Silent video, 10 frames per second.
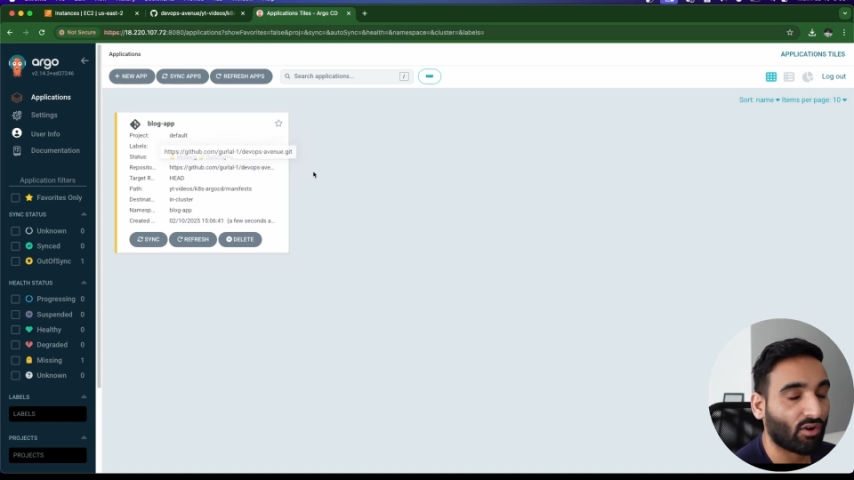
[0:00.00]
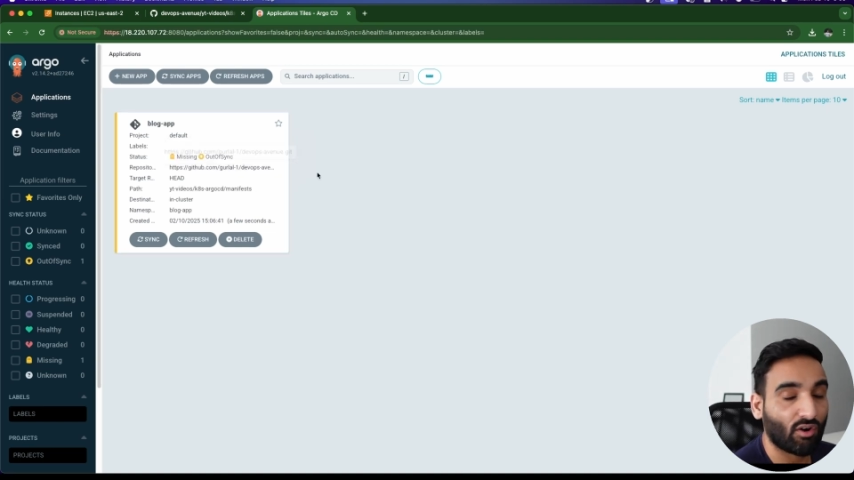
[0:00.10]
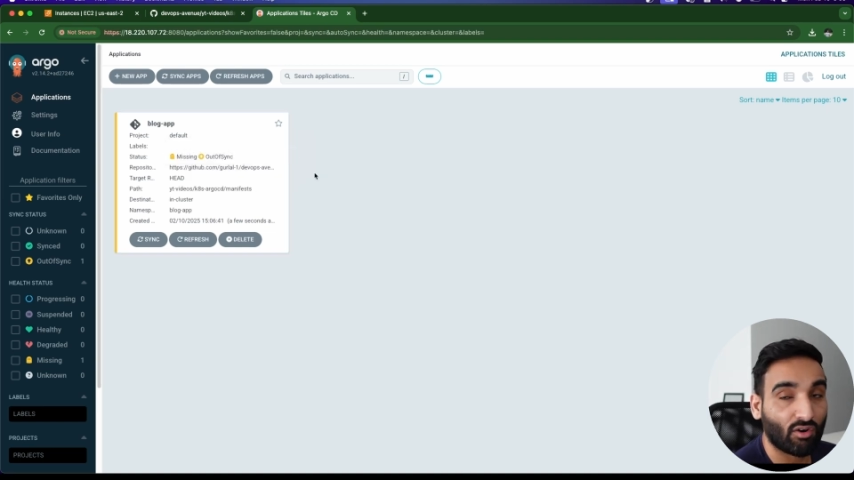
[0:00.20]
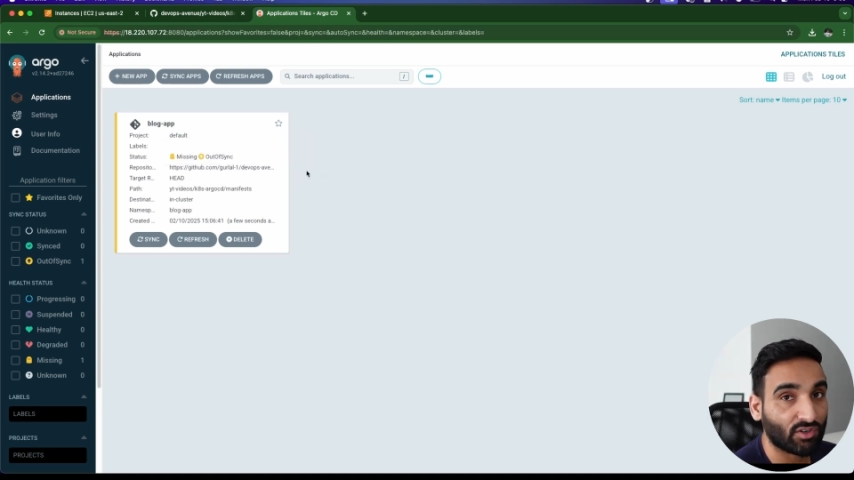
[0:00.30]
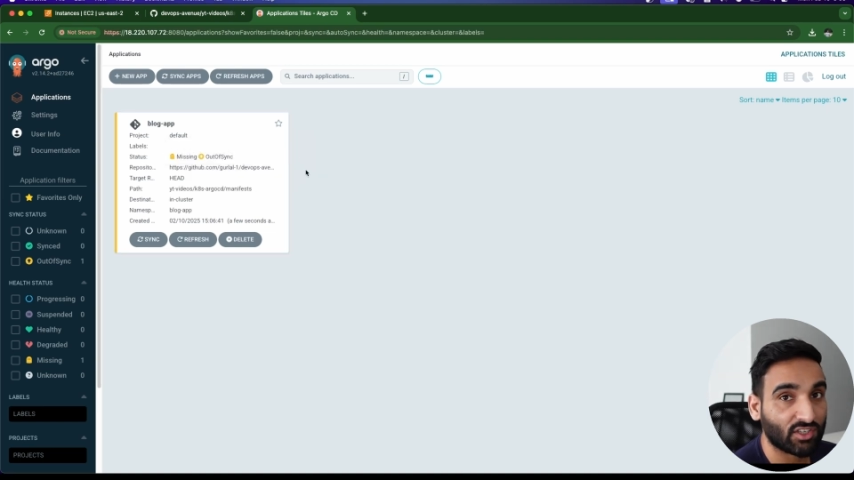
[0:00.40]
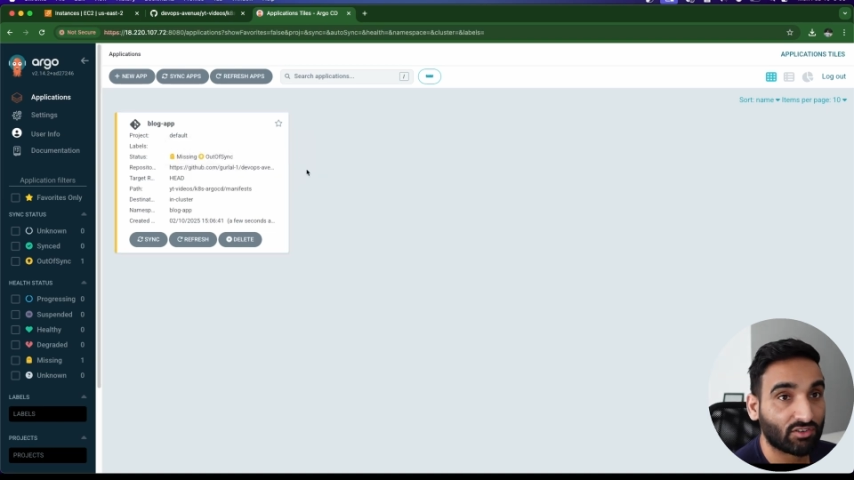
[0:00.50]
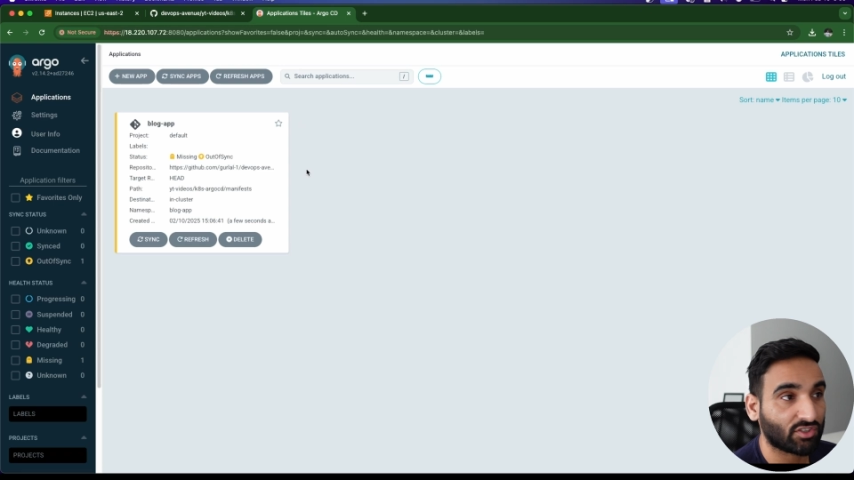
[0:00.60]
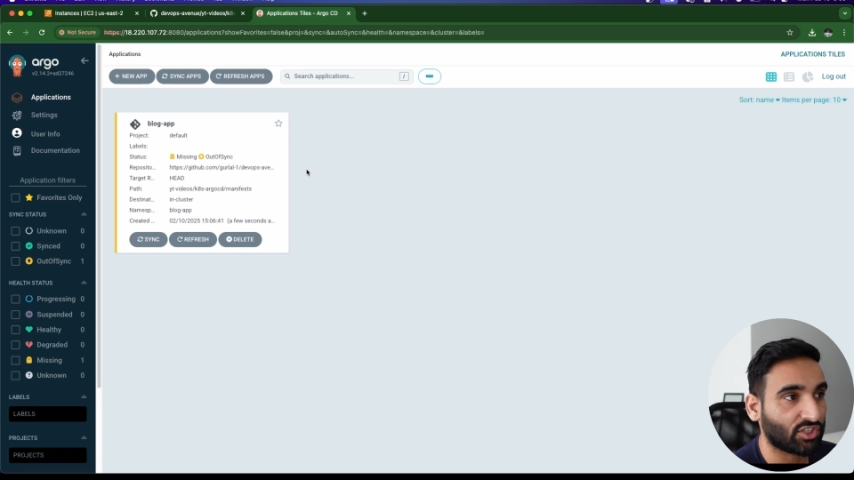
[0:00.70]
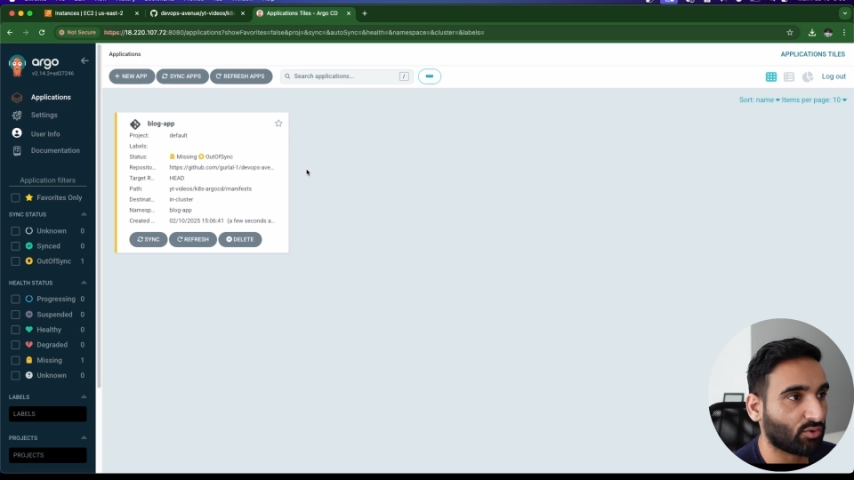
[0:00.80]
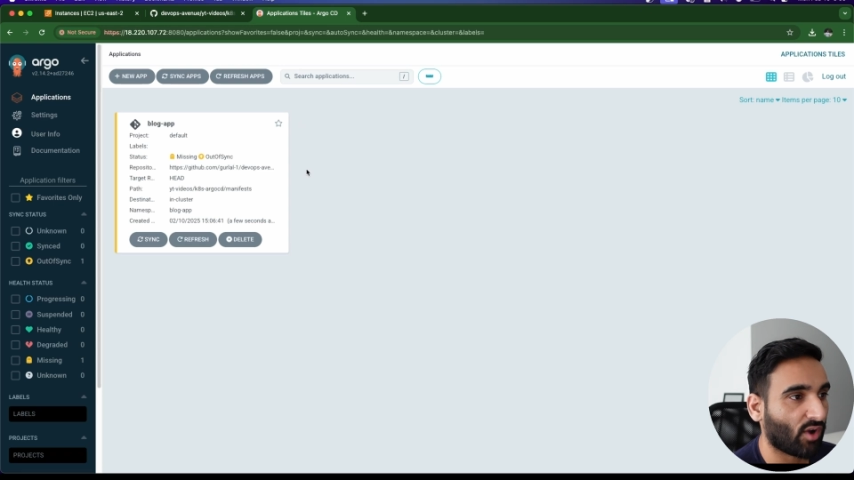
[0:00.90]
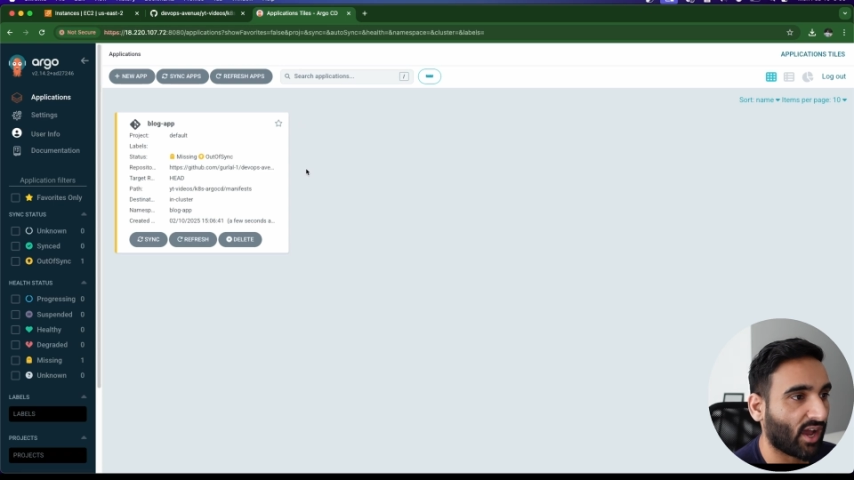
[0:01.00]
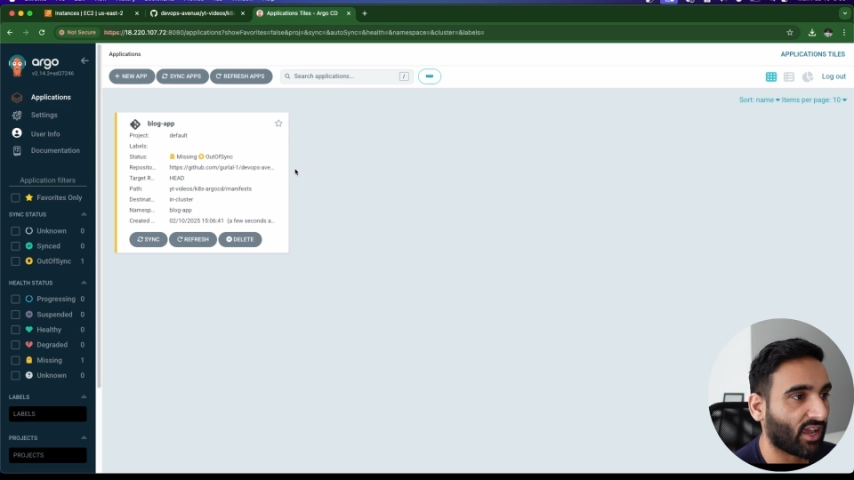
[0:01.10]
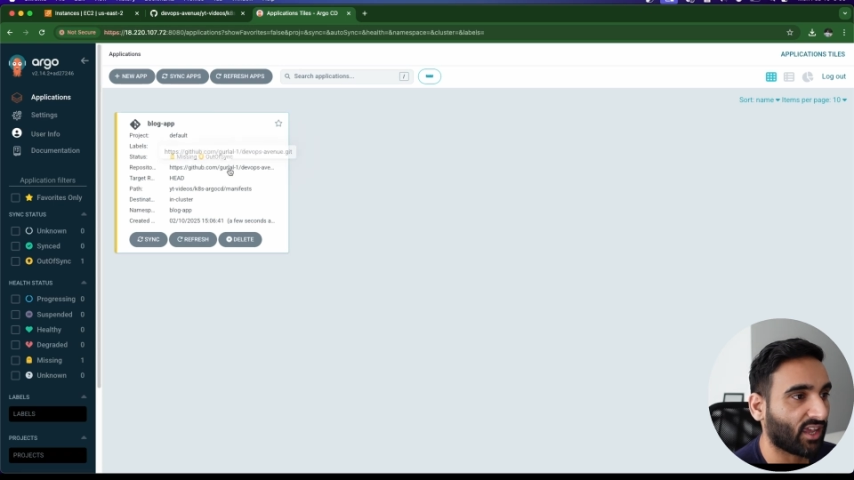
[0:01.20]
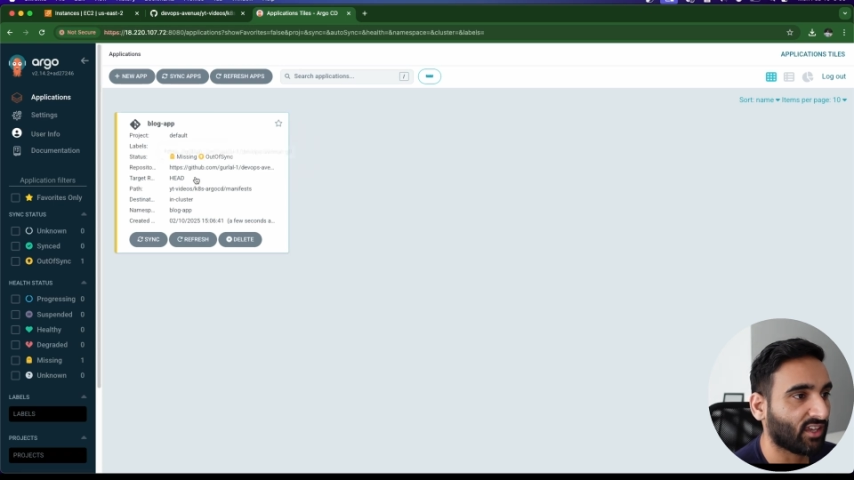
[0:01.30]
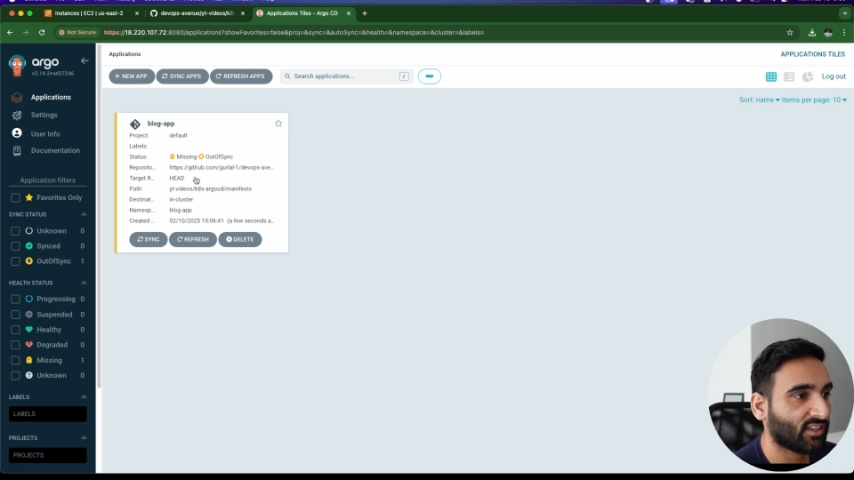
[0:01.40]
on your UI.